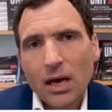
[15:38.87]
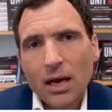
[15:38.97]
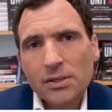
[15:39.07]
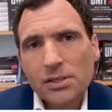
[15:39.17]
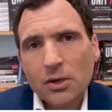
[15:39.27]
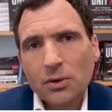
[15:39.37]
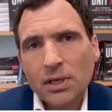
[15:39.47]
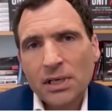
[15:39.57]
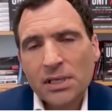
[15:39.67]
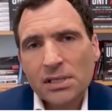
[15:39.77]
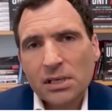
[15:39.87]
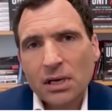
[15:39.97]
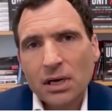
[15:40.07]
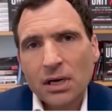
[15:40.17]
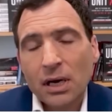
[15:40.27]
And so it is
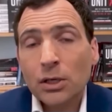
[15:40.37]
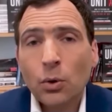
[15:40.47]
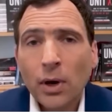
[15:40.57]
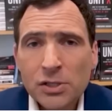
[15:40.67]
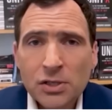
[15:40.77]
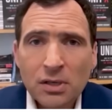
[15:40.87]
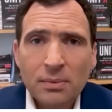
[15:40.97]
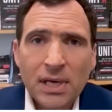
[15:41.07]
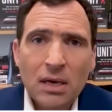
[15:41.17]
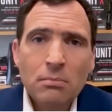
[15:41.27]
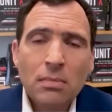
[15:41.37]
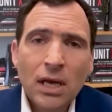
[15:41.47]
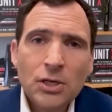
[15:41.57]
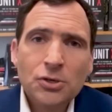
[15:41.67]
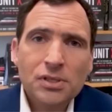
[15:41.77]
uh, unquestionably a
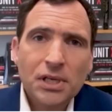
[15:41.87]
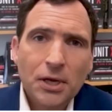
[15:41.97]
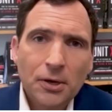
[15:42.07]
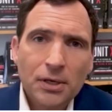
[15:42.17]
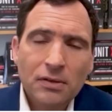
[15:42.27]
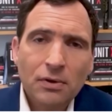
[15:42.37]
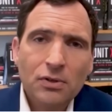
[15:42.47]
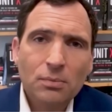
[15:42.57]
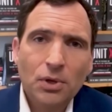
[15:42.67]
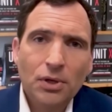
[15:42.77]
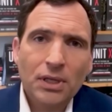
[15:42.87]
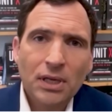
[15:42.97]
major security vulnerability in